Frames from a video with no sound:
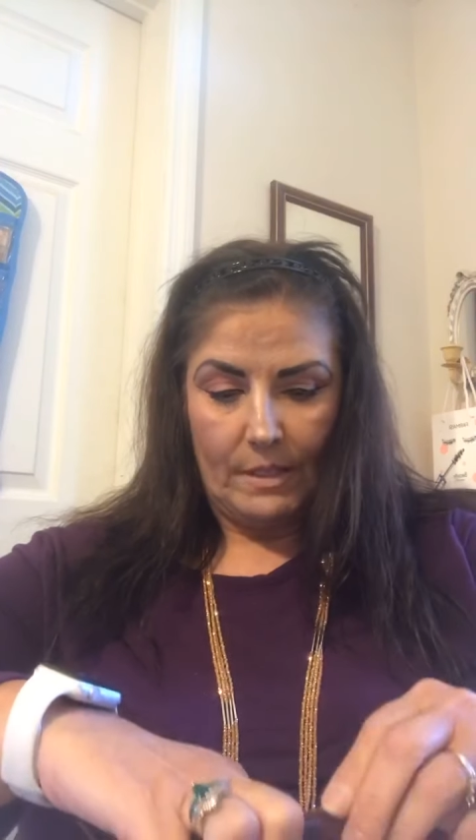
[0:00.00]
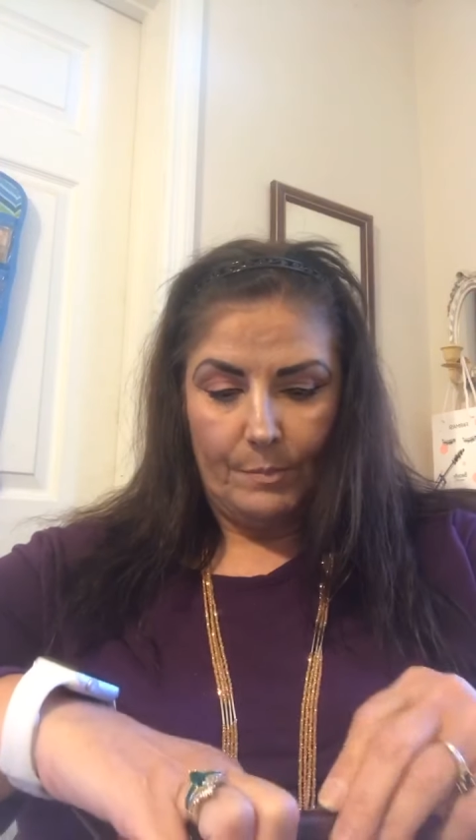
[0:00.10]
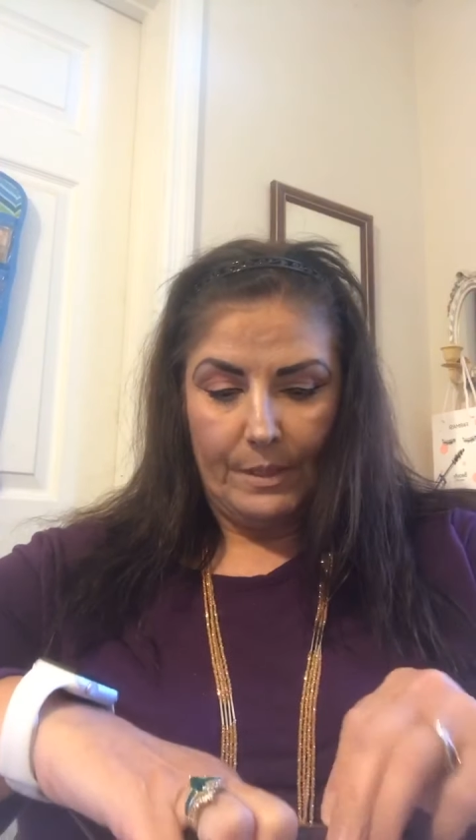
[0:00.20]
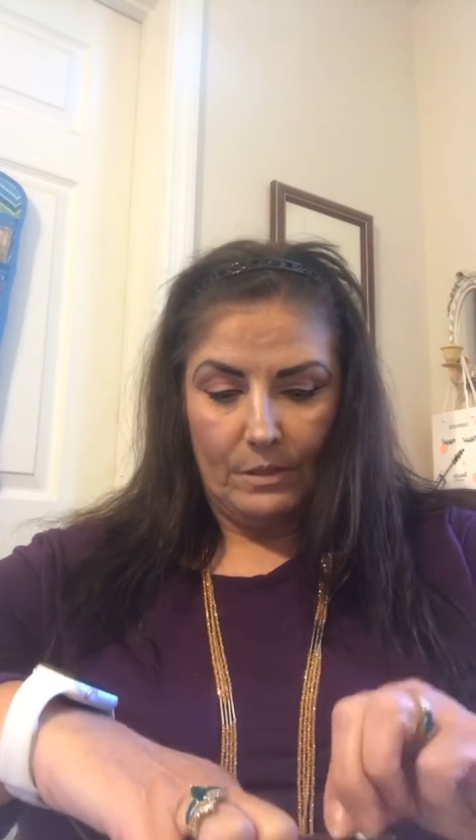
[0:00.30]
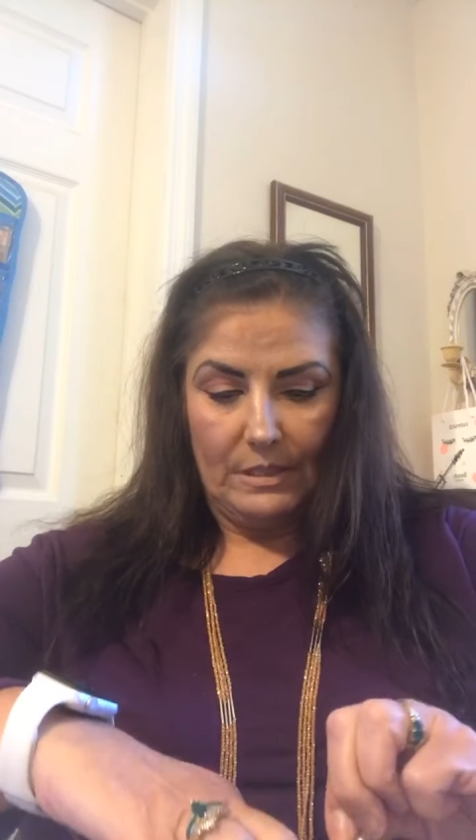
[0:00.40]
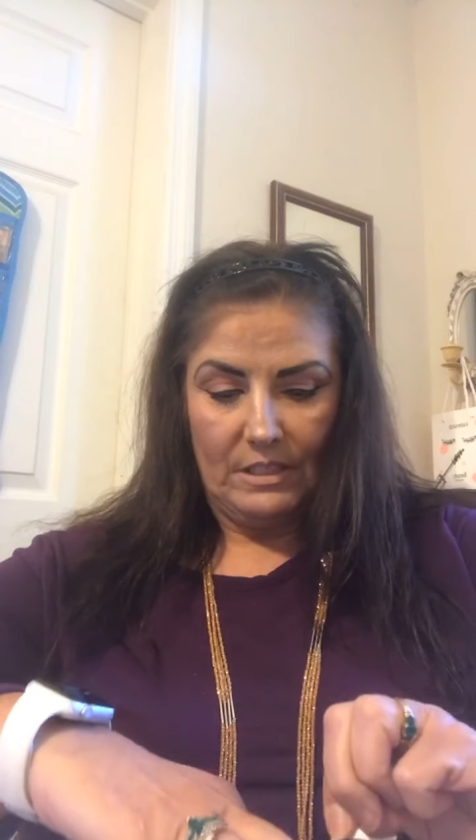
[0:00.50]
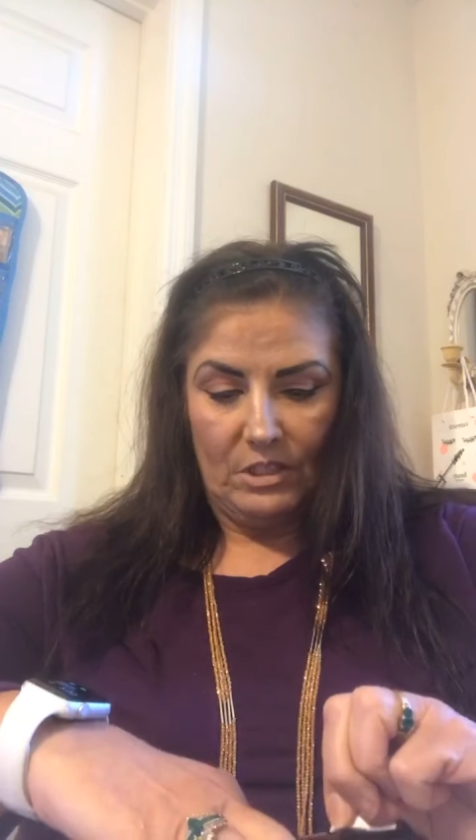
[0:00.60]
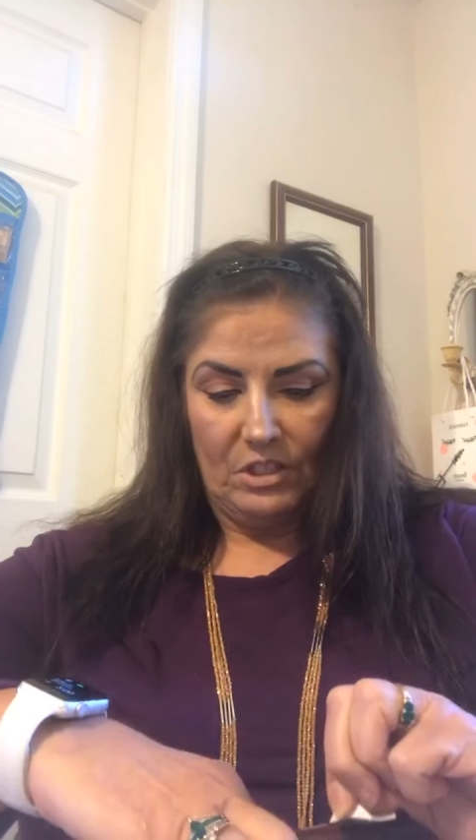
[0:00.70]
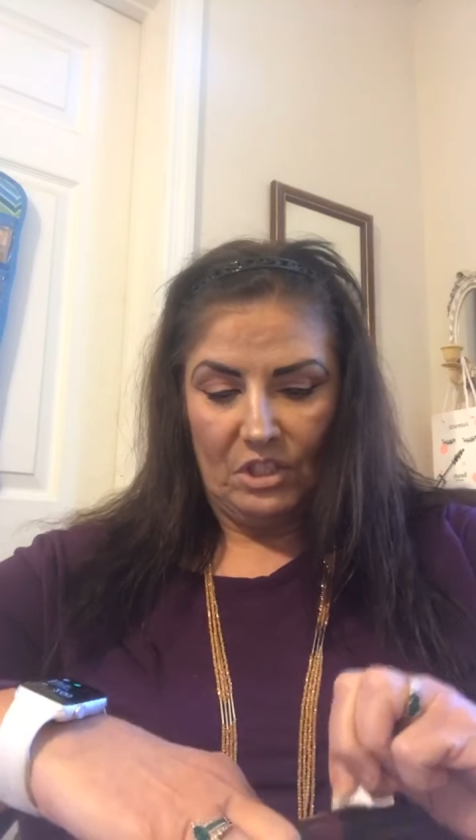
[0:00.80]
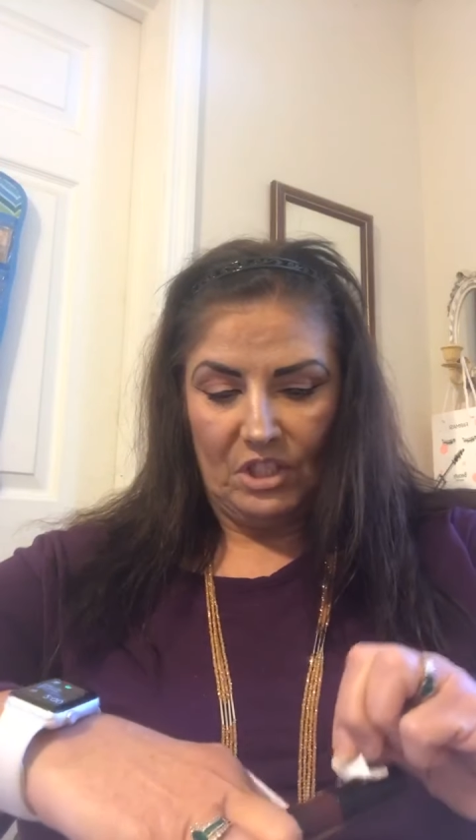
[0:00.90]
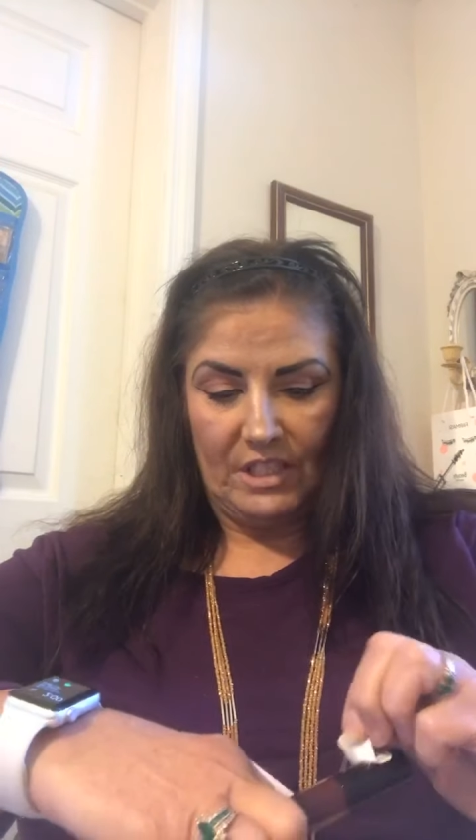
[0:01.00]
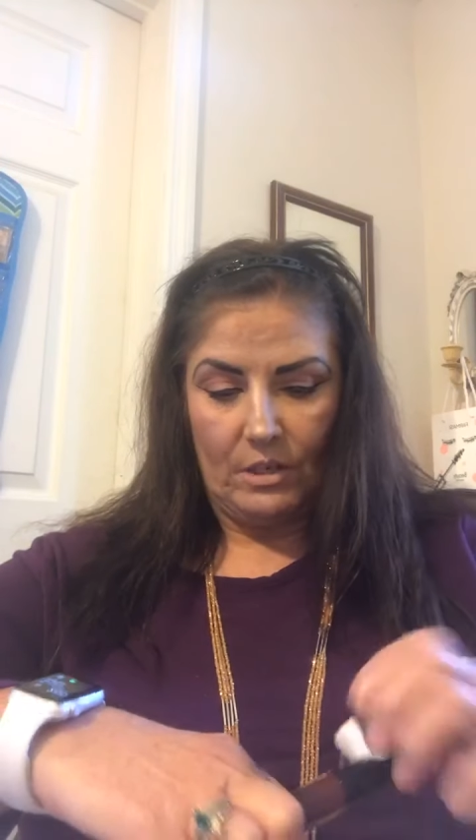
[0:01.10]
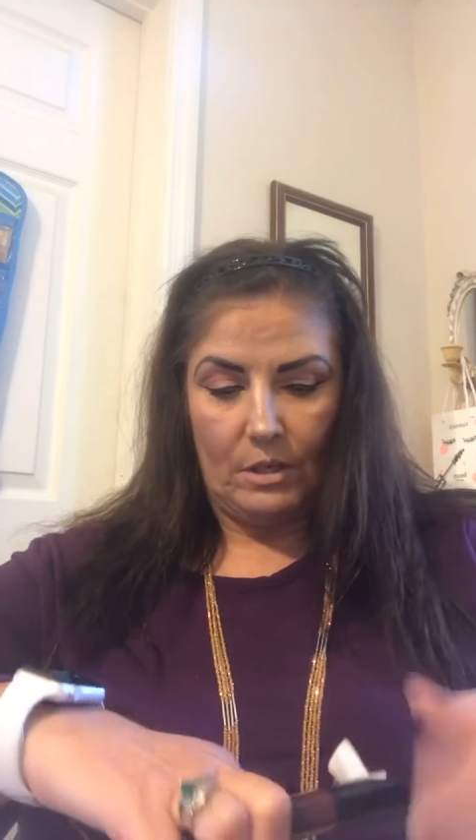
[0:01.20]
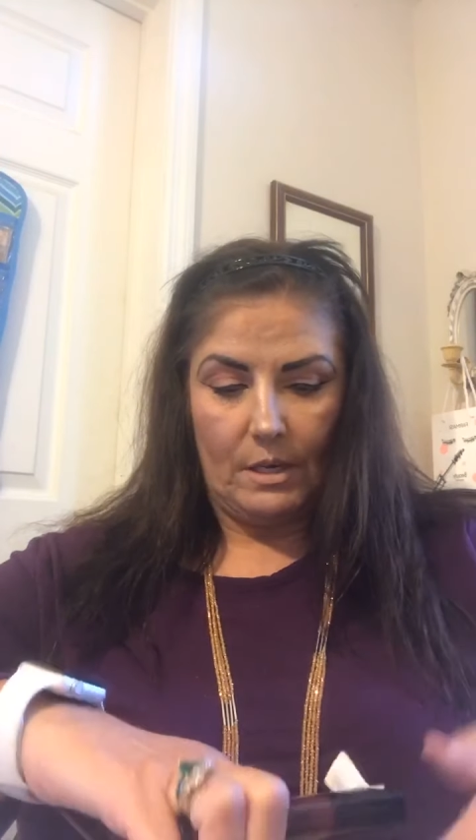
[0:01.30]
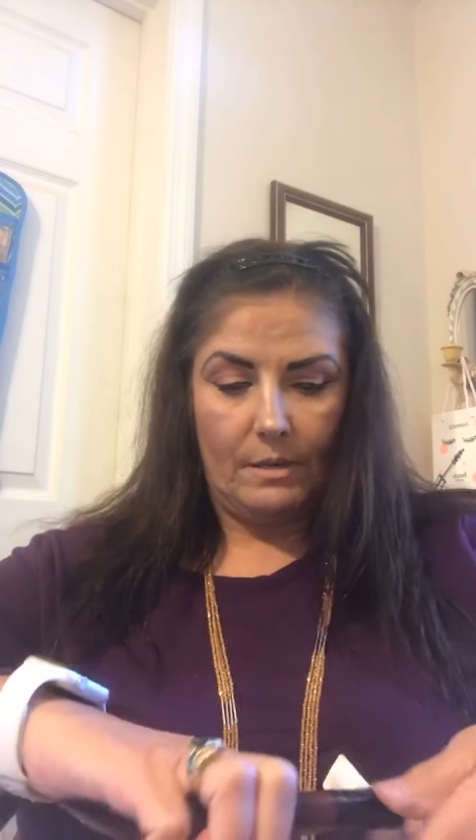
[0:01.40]
peel this little
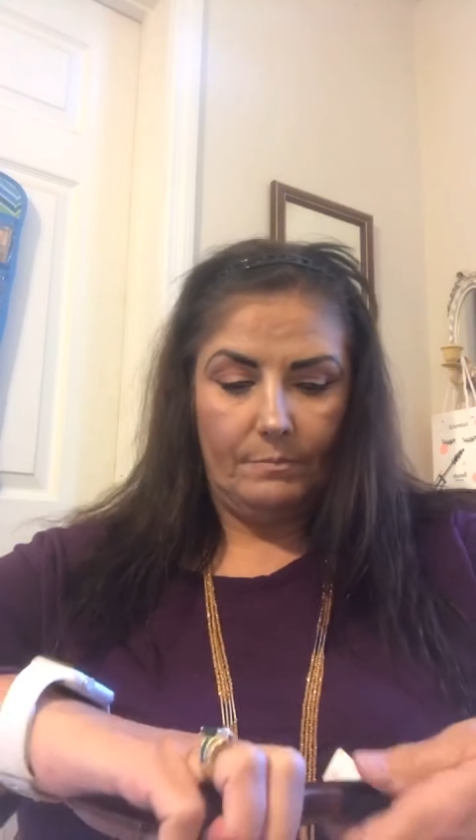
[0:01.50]
sticker up.